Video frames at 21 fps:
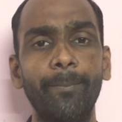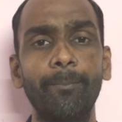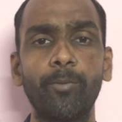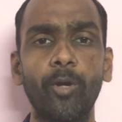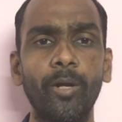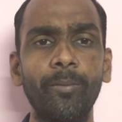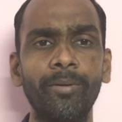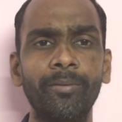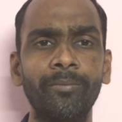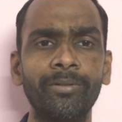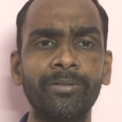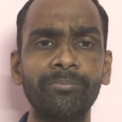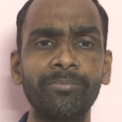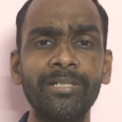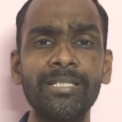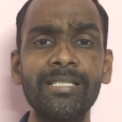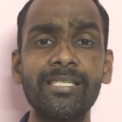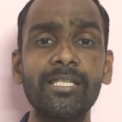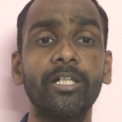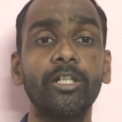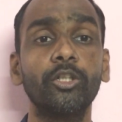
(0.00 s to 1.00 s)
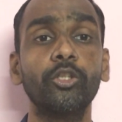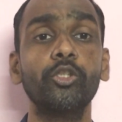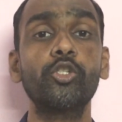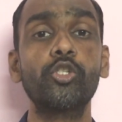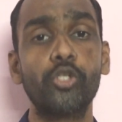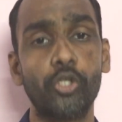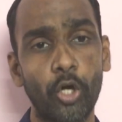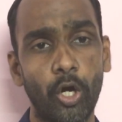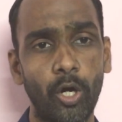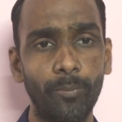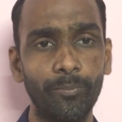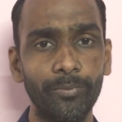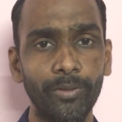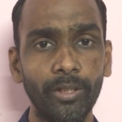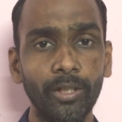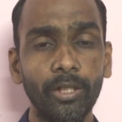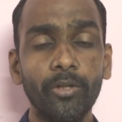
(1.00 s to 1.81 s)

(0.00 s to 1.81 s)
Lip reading: Employment means job.